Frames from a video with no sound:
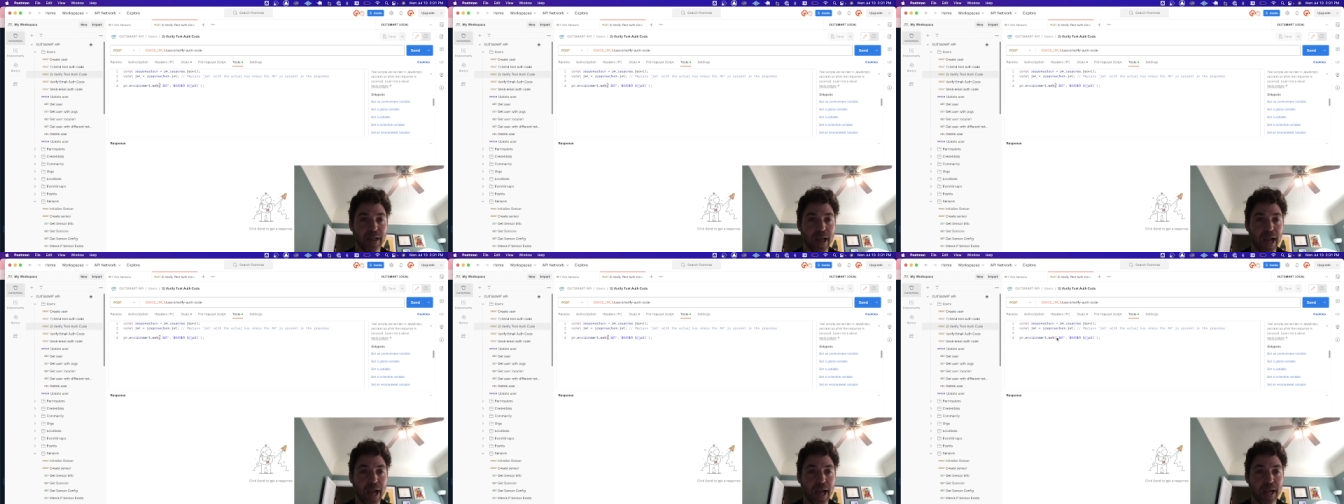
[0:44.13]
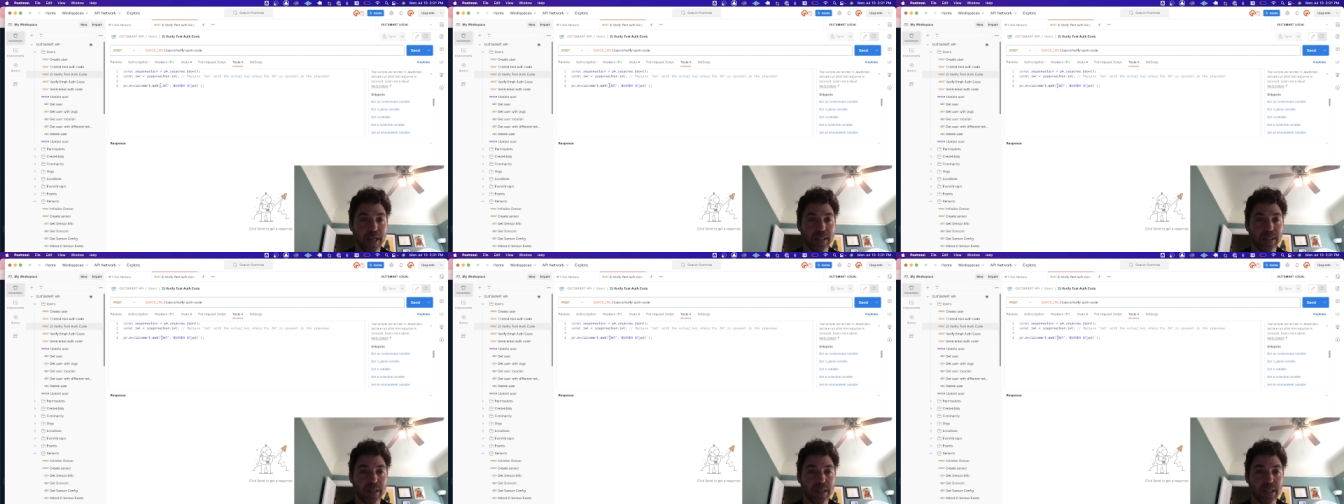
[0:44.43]

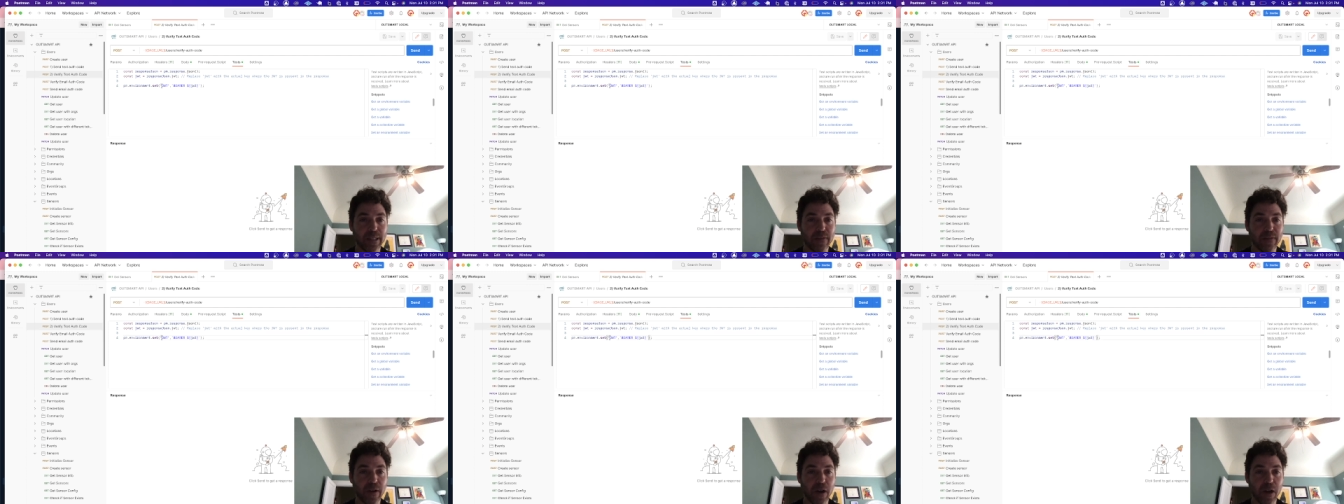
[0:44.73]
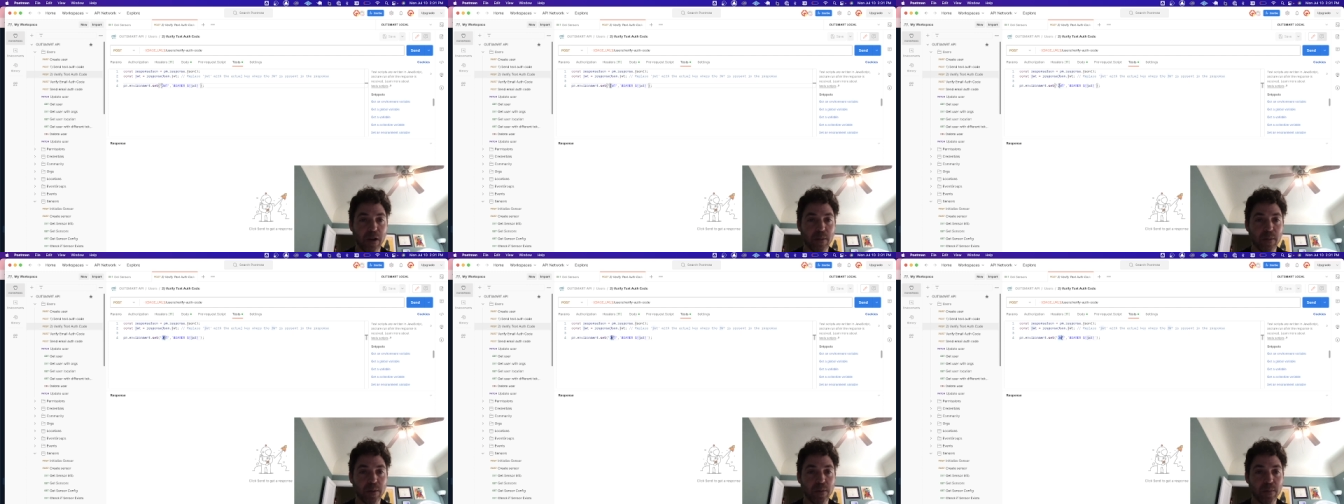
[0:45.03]
as this
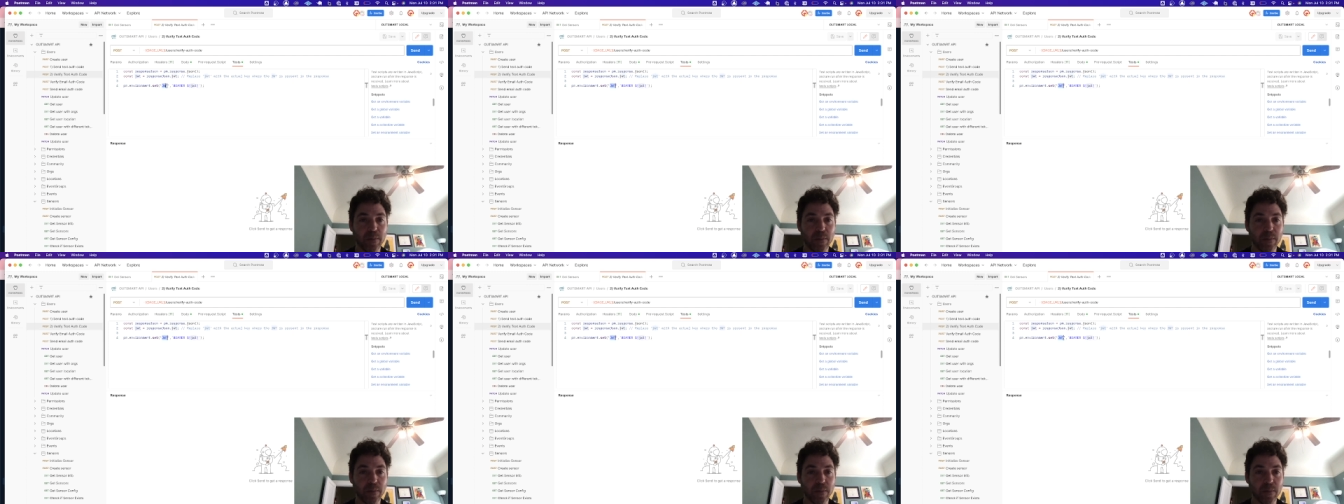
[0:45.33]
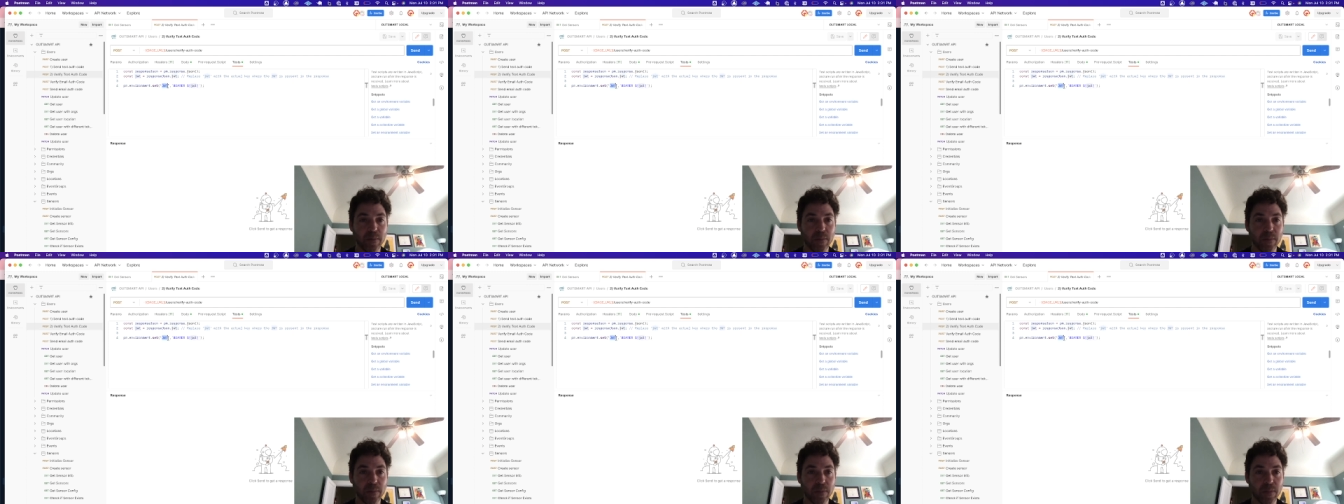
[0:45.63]
variable
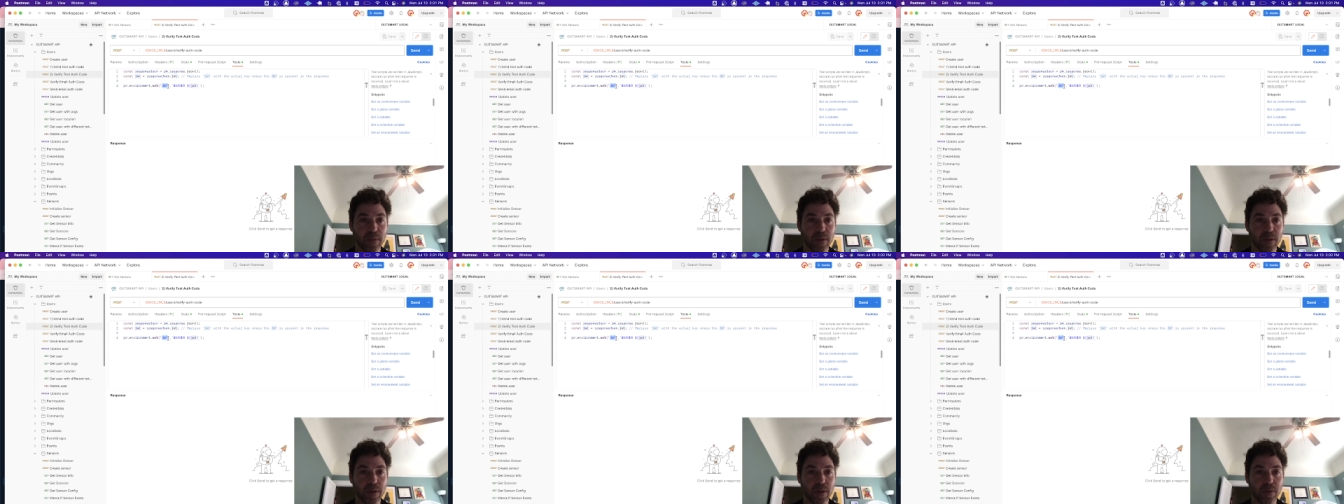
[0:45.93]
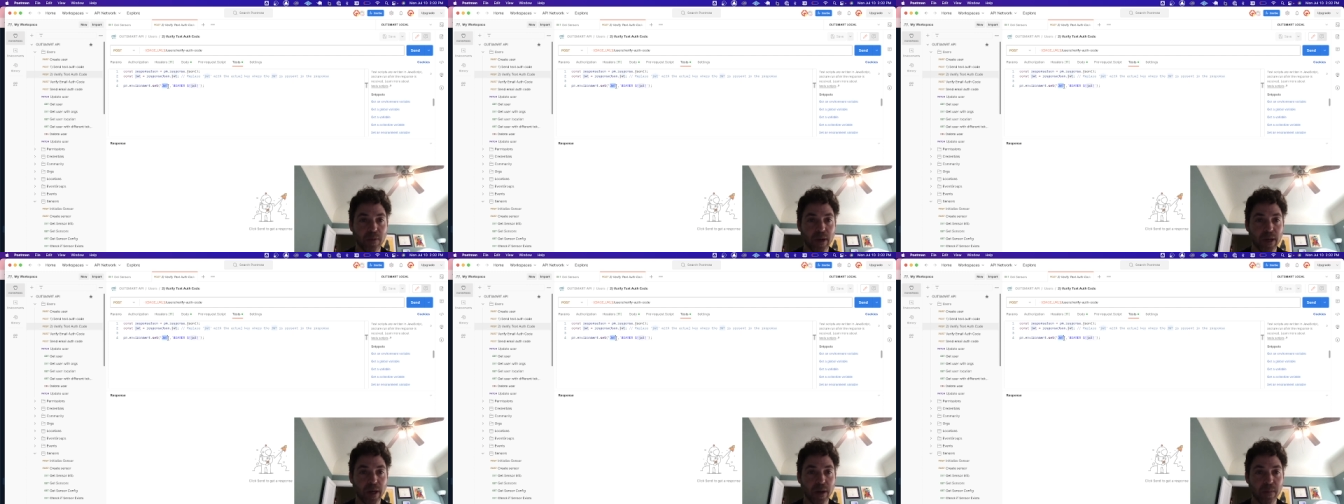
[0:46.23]

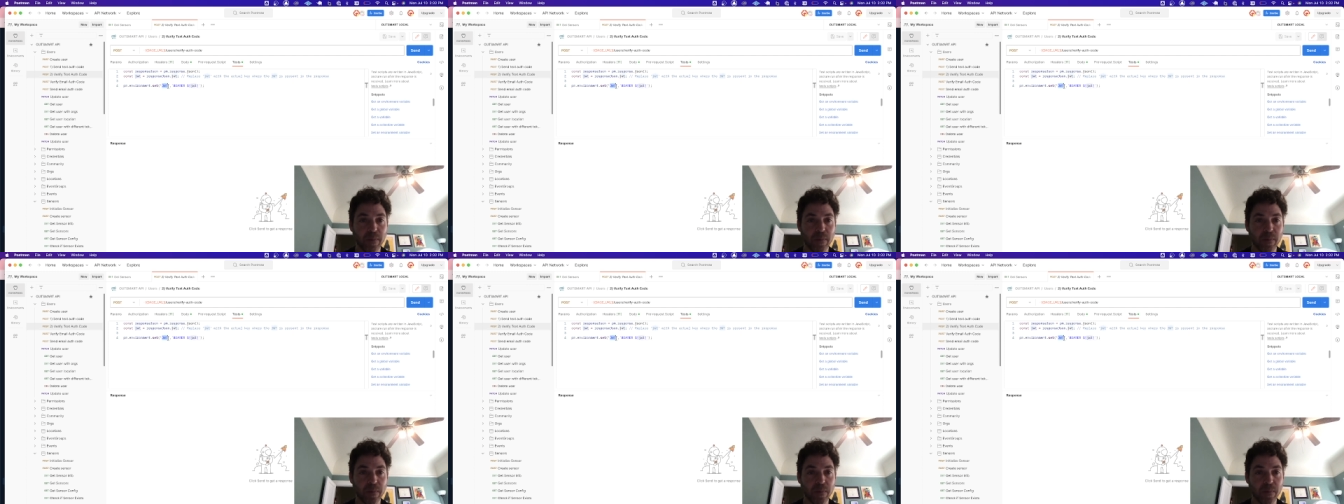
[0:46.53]
right here.